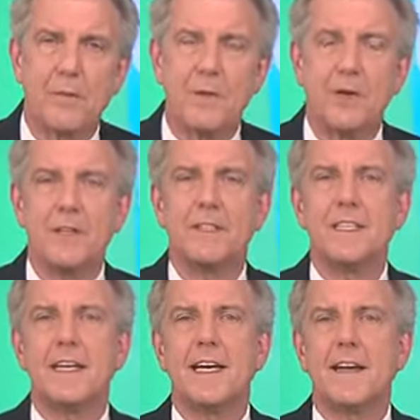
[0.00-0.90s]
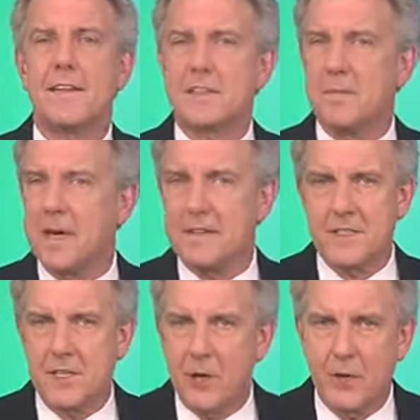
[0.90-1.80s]
community, and this month
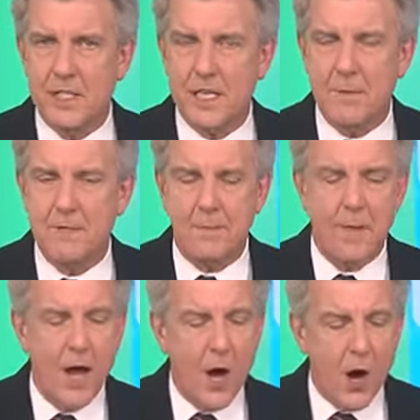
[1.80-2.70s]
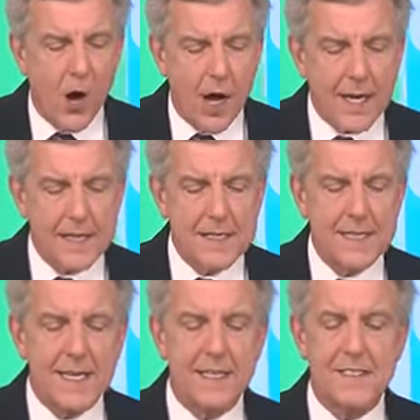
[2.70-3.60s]
is no exception.
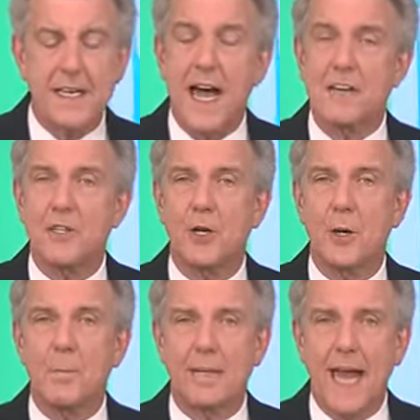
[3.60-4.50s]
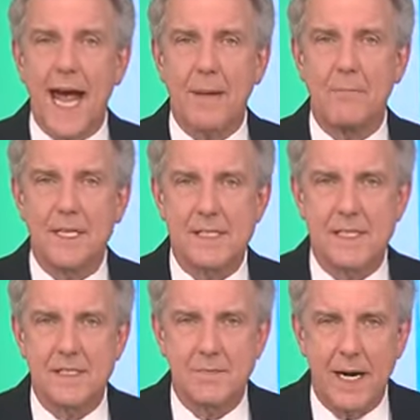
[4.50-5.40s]
August is National Black
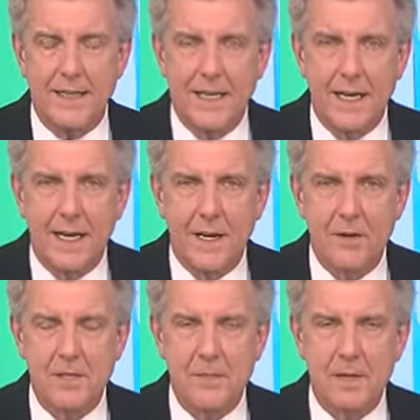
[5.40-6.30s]
Business Month. Here to